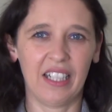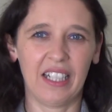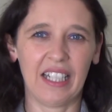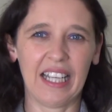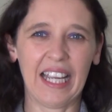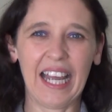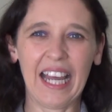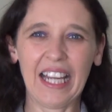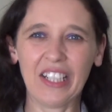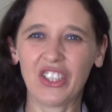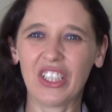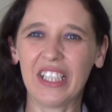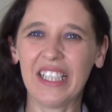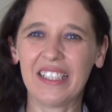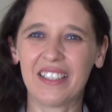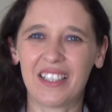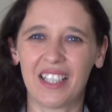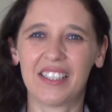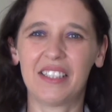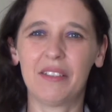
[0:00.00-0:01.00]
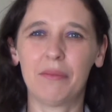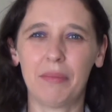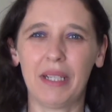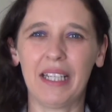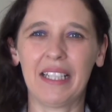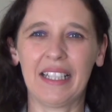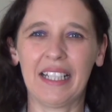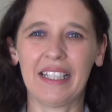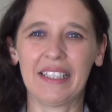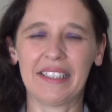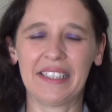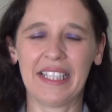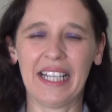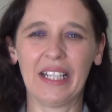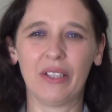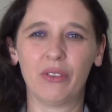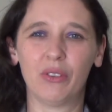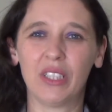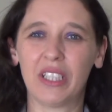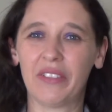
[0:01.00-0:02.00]
It actually doesn't make that
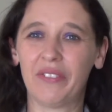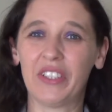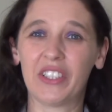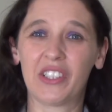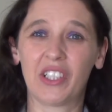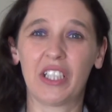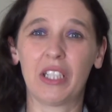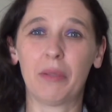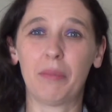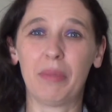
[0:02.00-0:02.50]
sound if it's on the